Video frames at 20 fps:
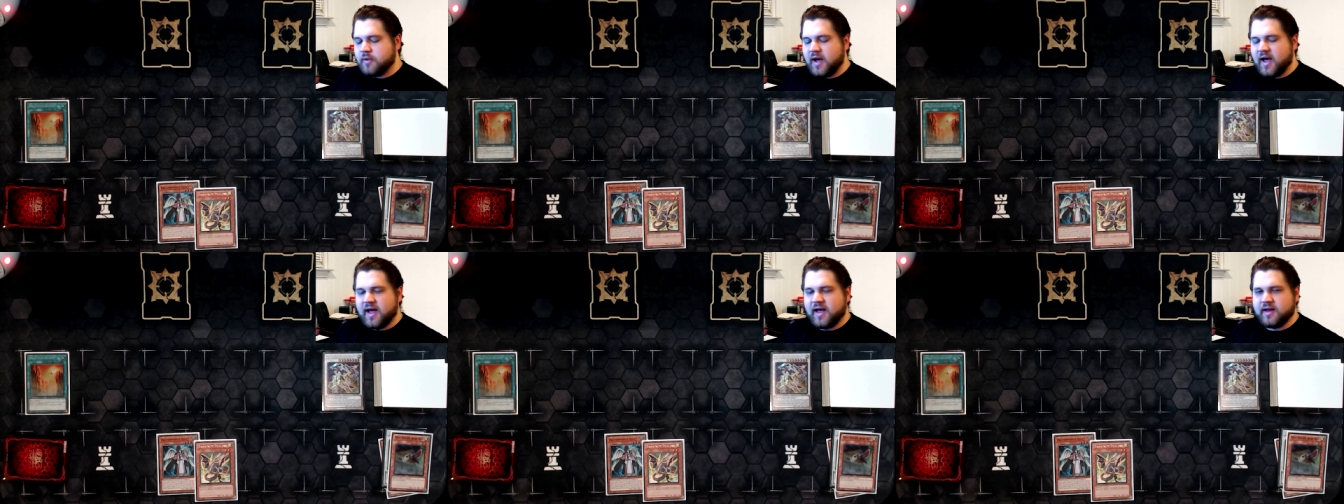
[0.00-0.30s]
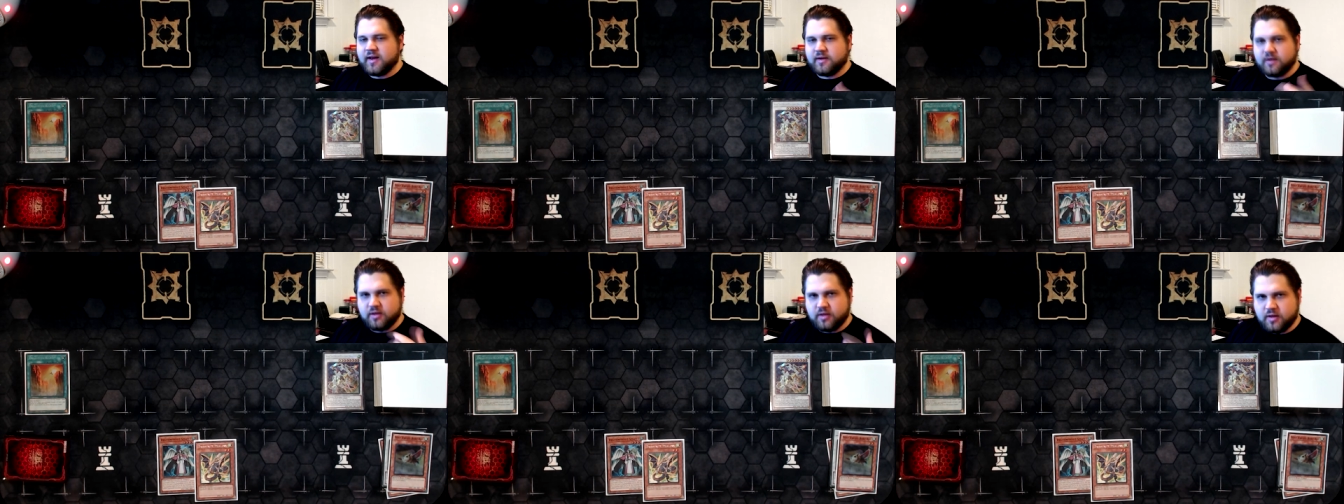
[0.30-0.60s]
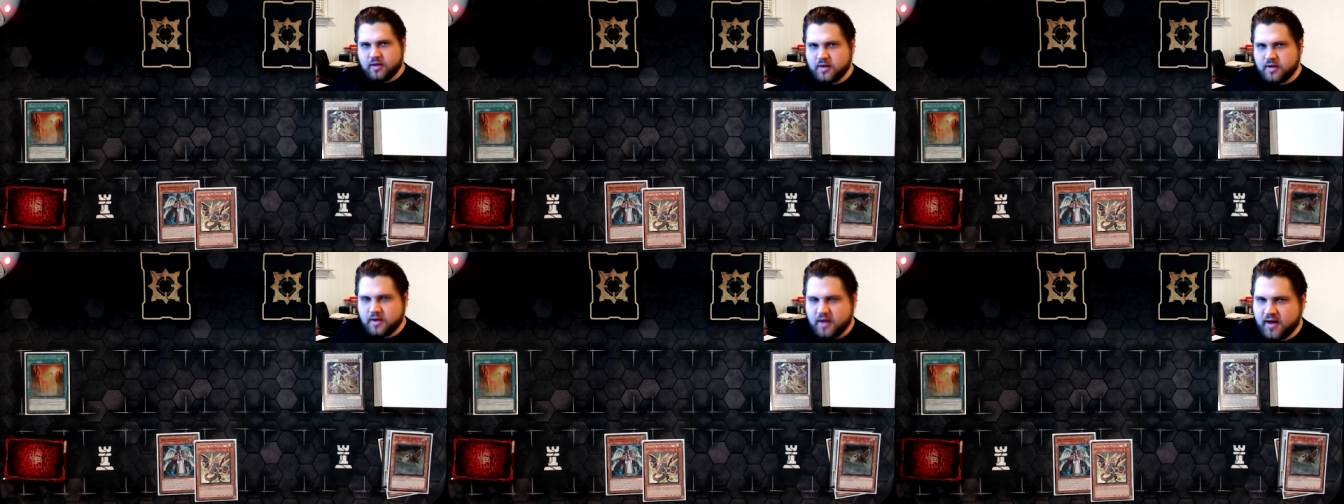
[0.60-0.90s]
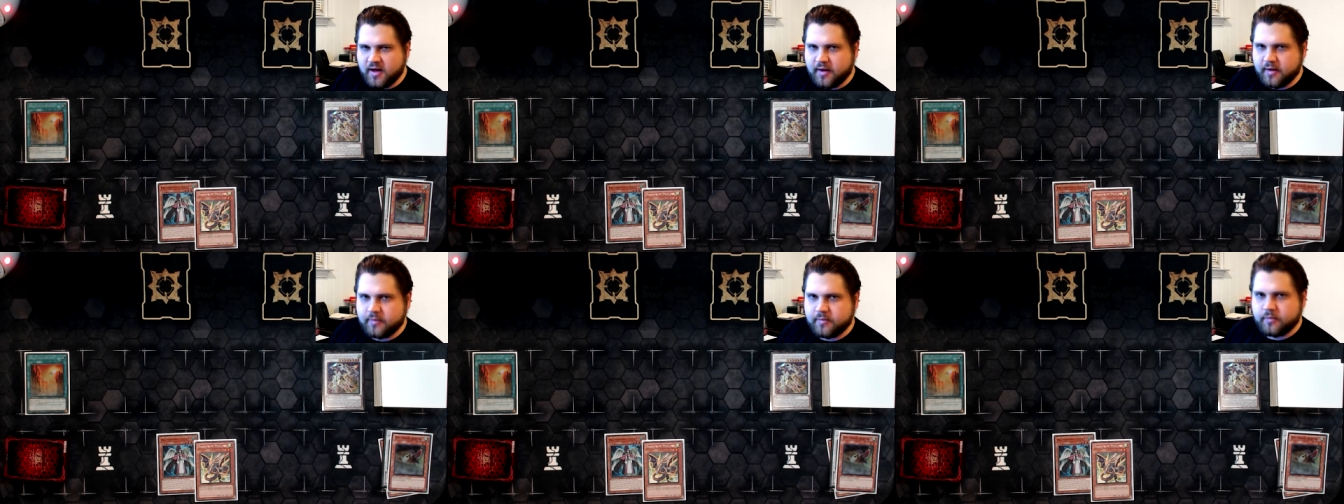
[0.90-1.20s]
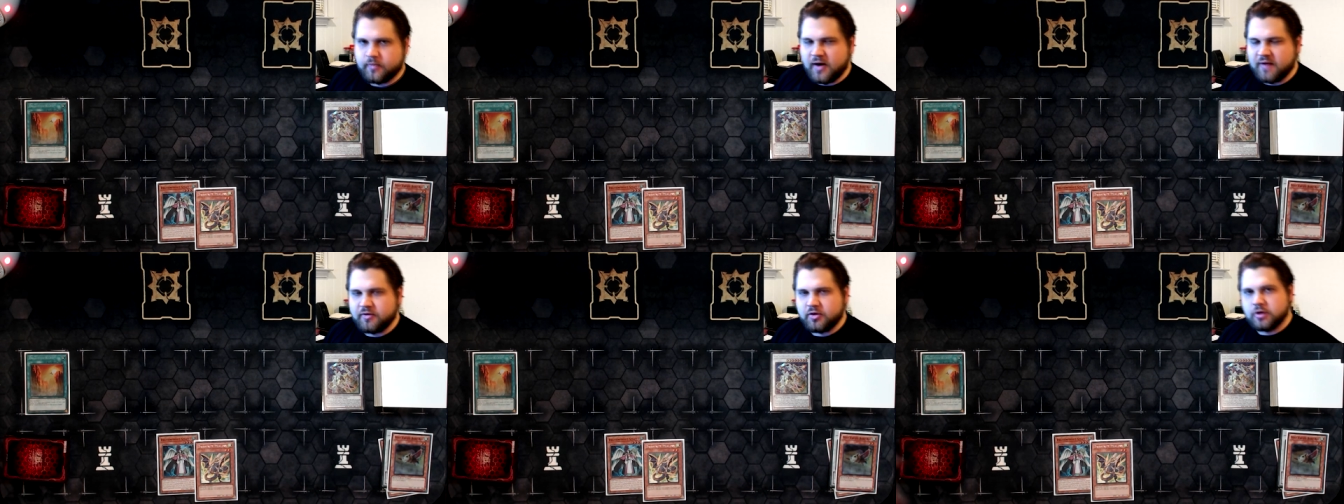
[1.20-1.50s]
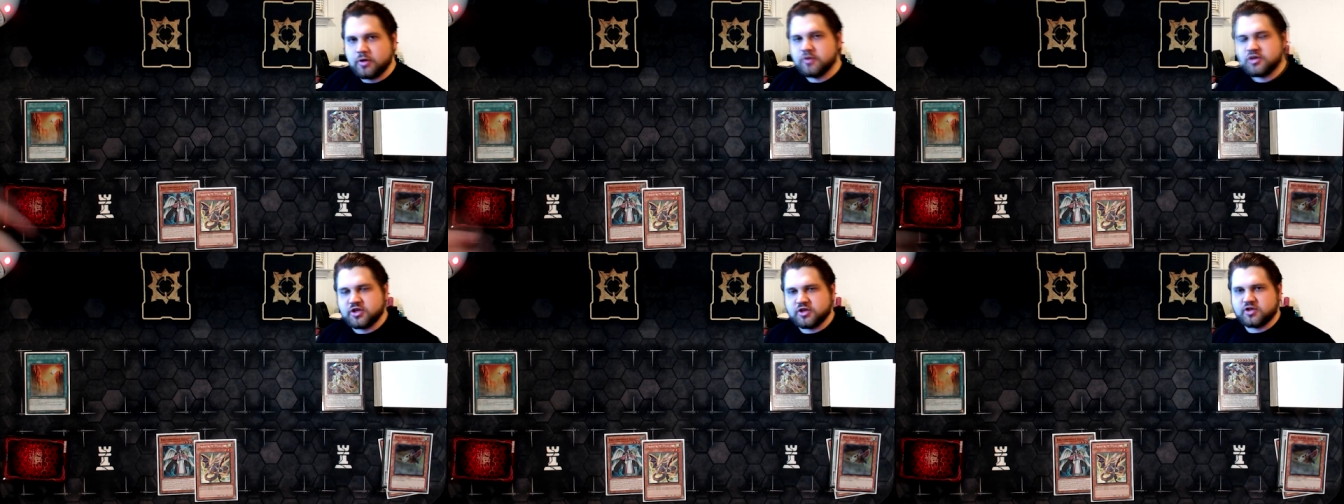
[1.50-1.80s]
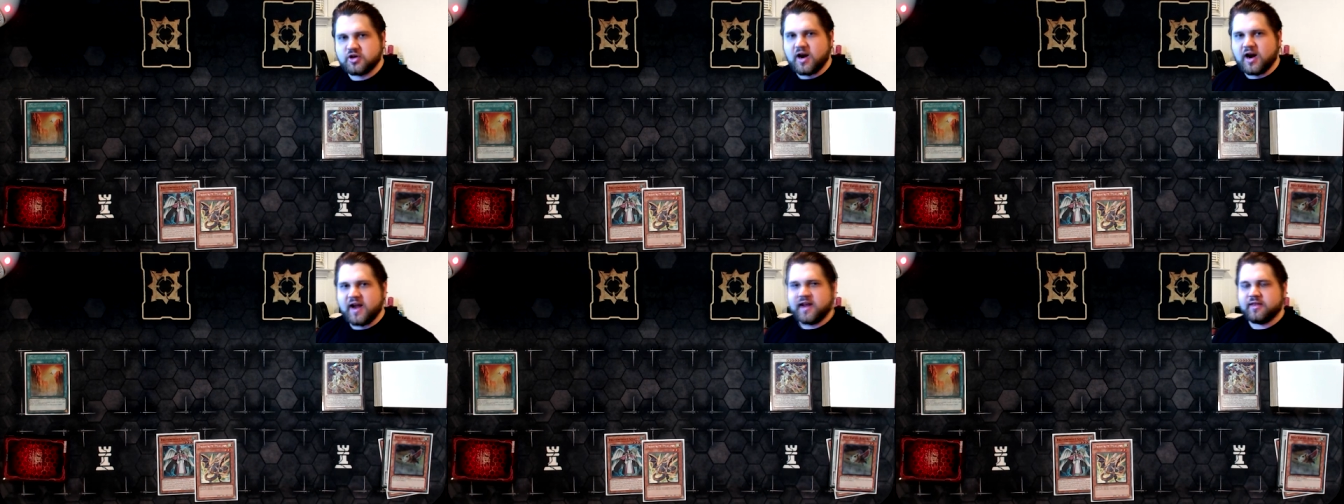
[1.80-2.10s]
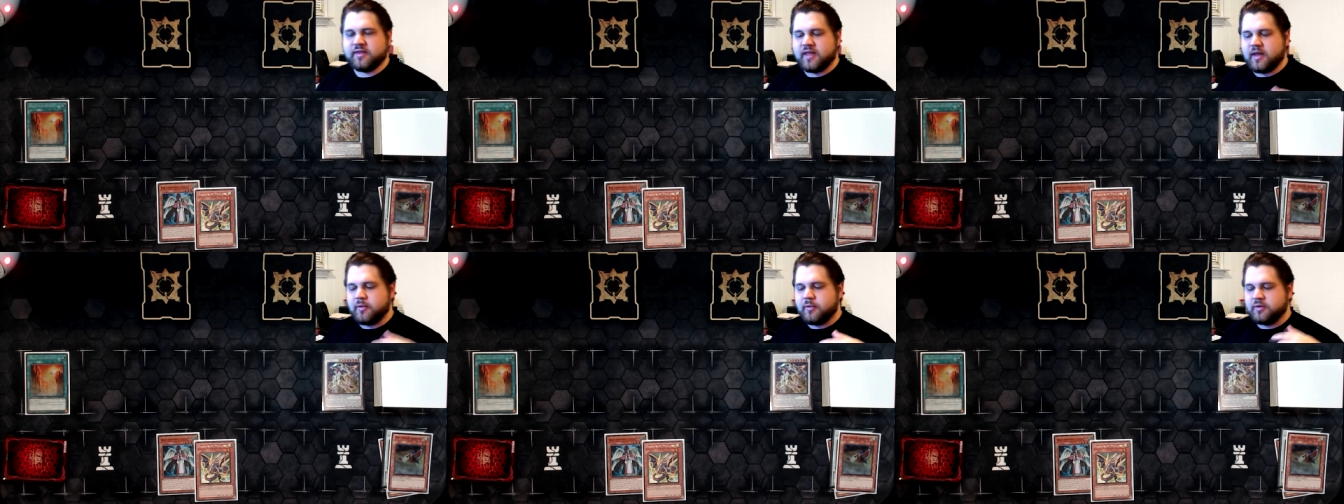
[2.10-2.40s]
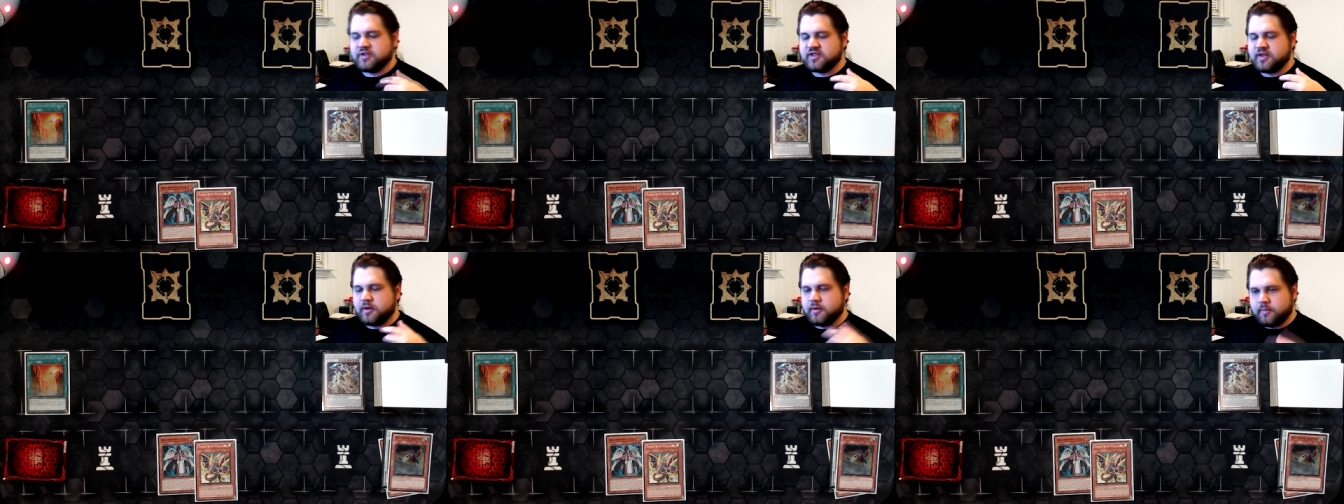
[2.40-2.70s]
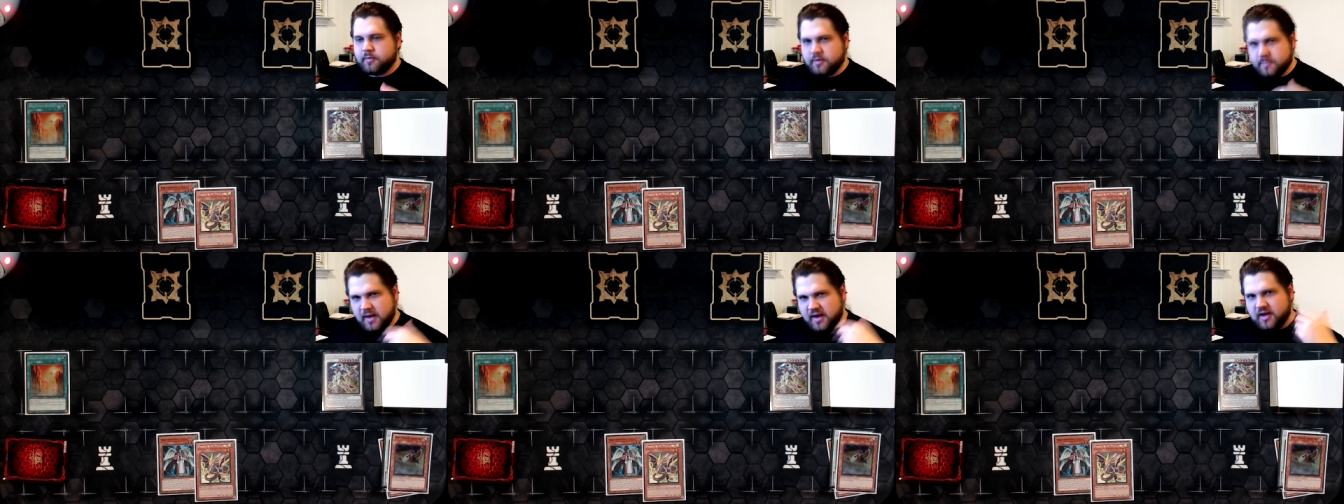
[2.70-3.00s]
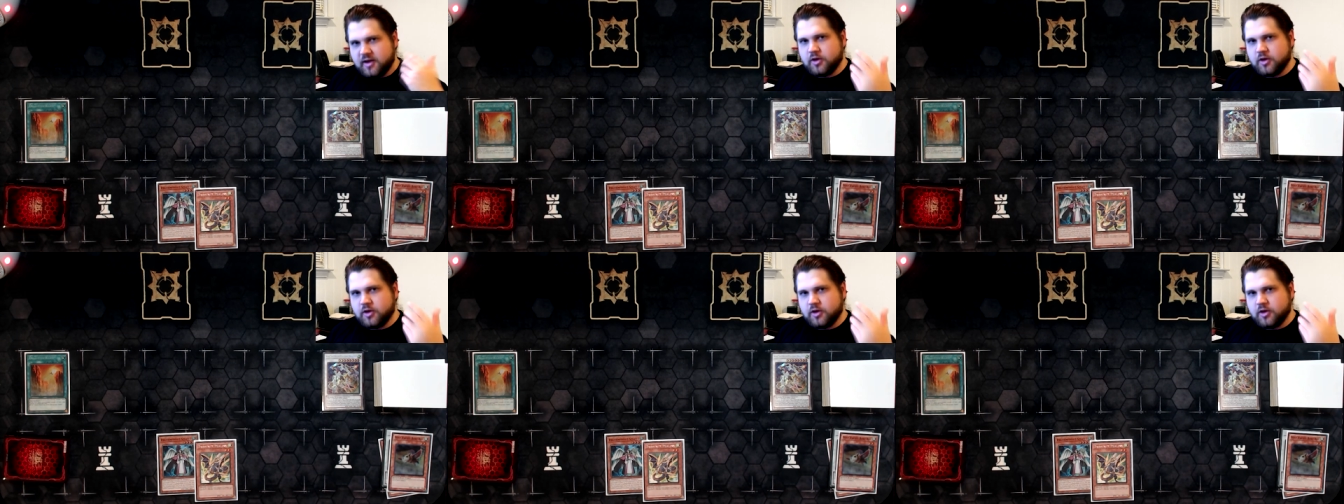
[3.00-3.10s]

then you had the uh, Revolution Dragon that was